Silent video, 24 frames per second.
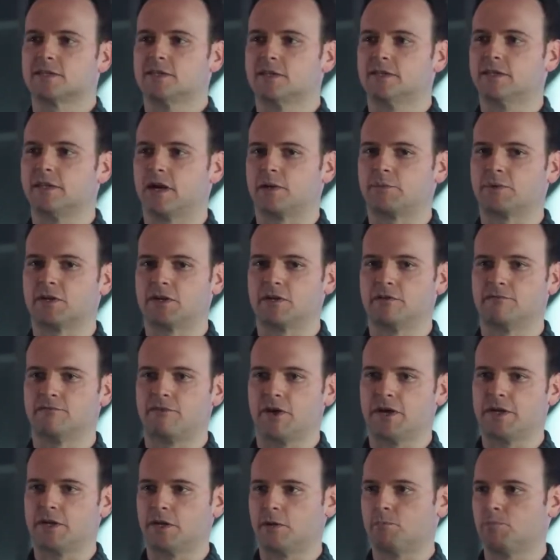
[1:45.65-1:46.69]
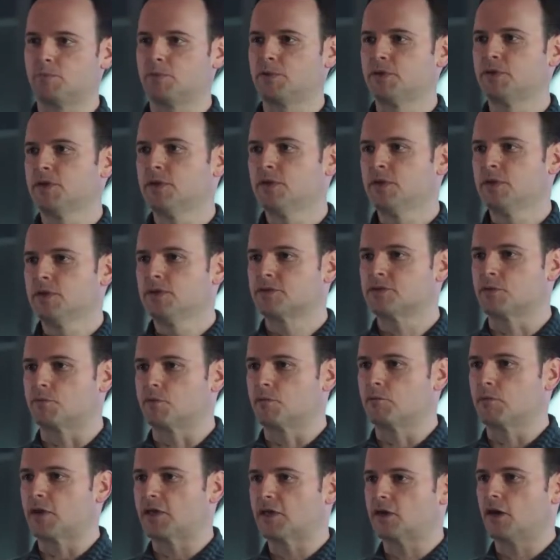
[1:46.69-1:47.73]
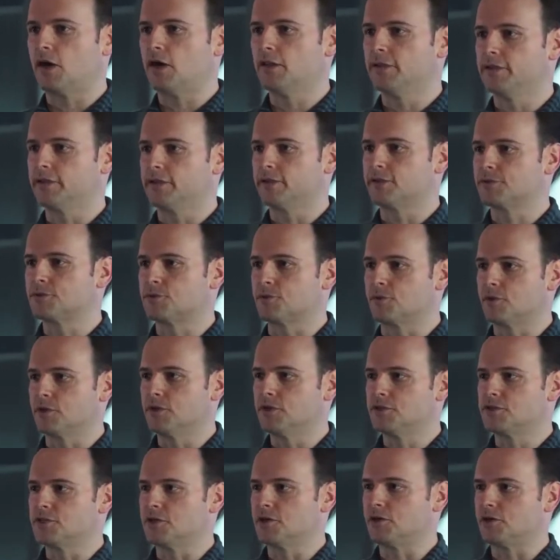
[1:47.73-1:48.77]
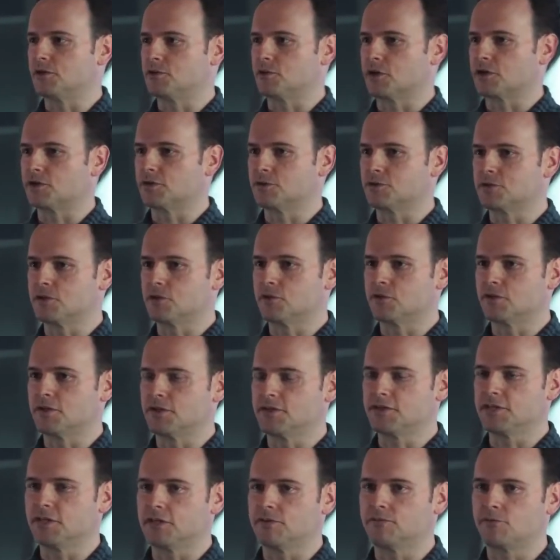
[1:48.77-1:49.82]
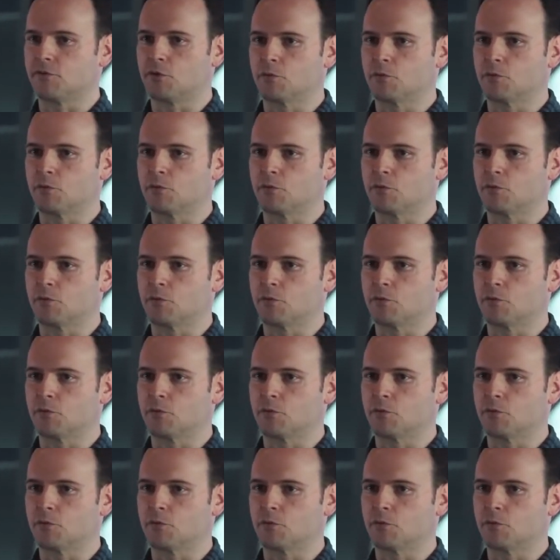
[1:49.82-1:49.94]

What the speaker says: and then I'm going to invite up some of my colleagues who are engineering directors here at Indeed